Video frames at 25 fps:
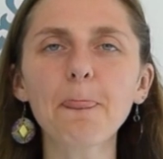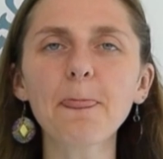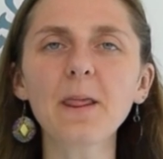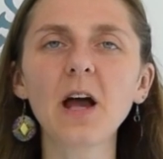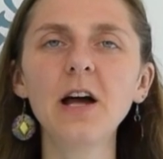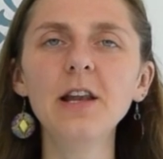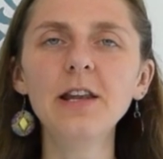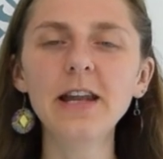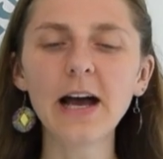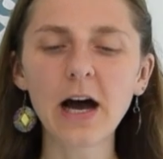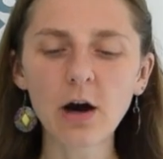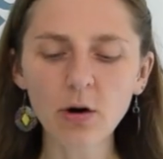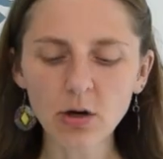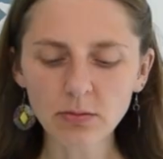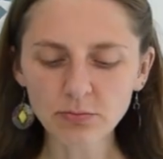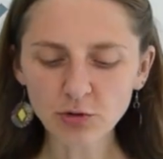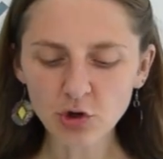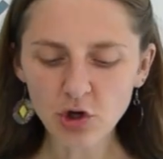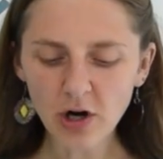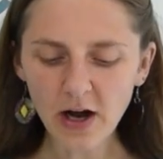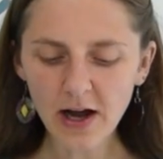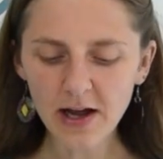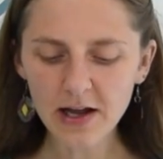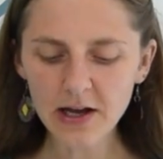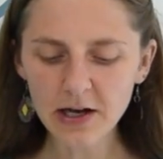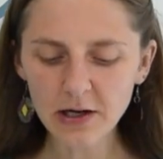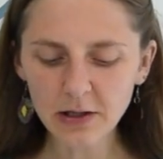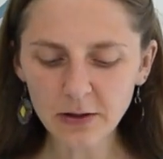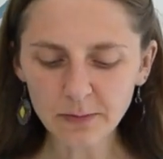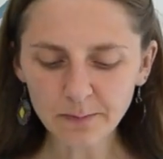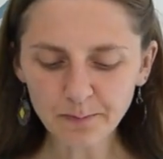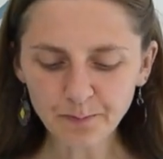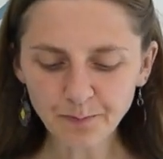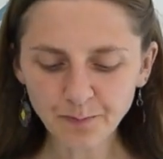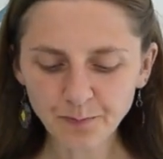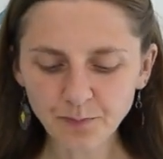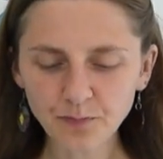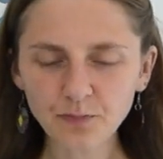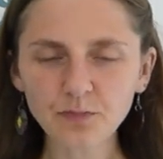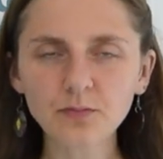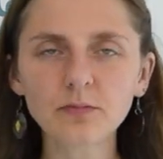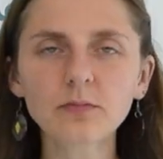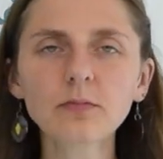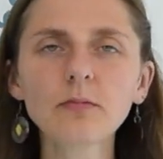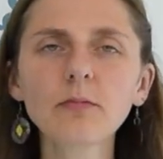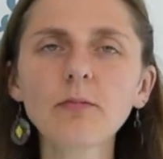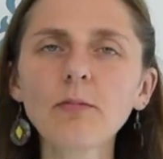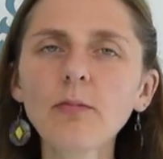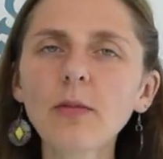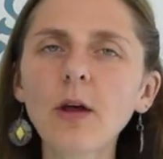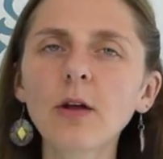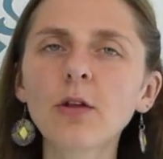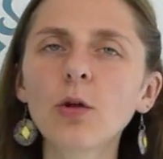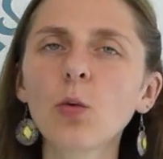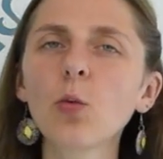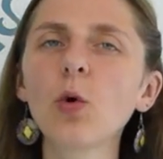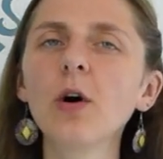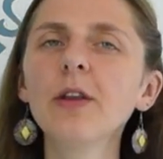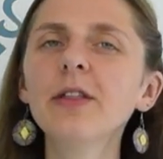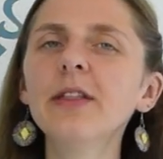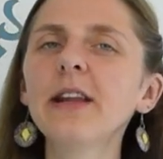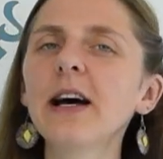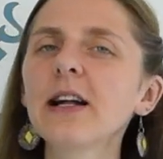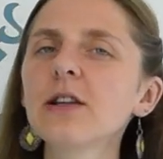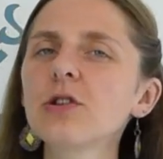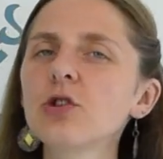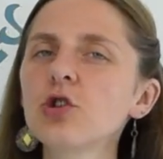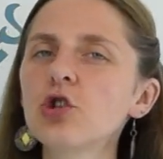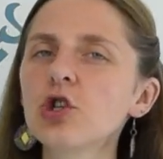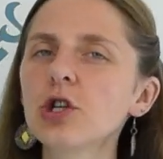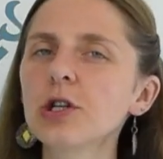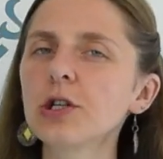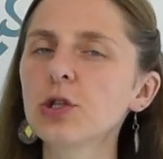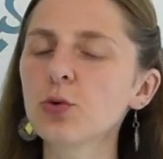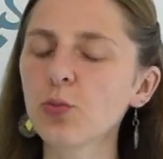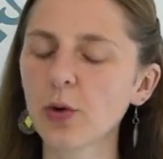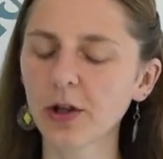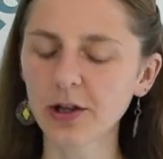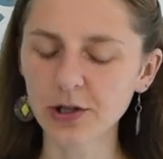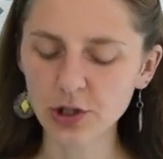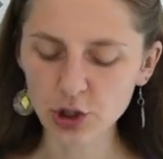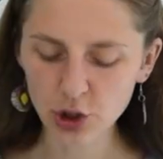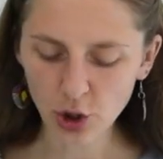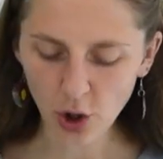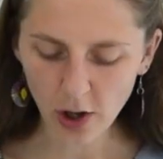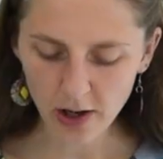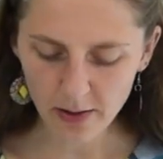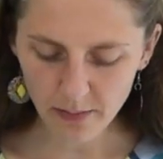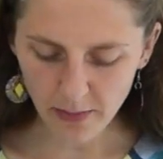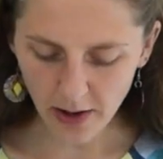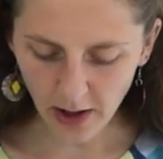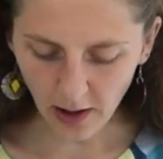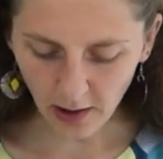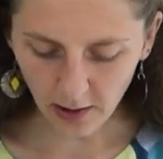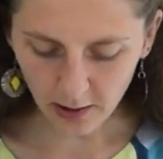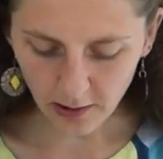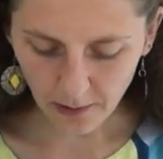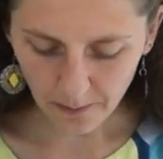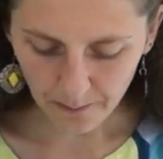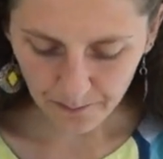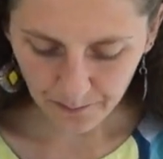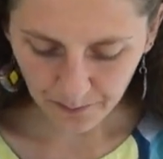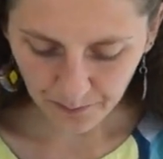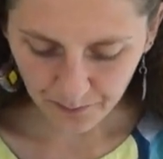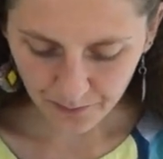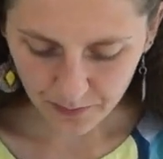And now I'm trying the one that's just with soy milk.